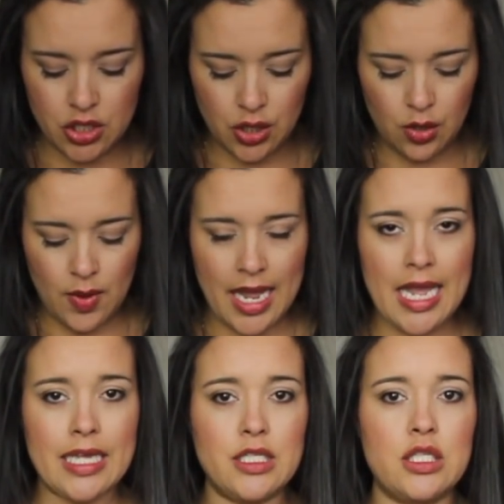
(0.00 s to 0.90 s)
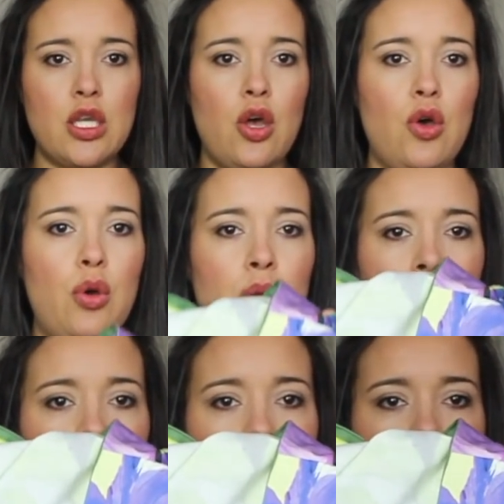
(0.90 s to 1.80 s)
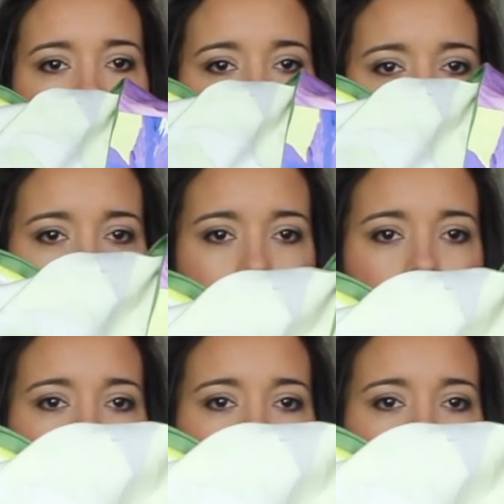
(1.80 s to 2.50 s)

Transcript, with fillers: to hand sew the lining into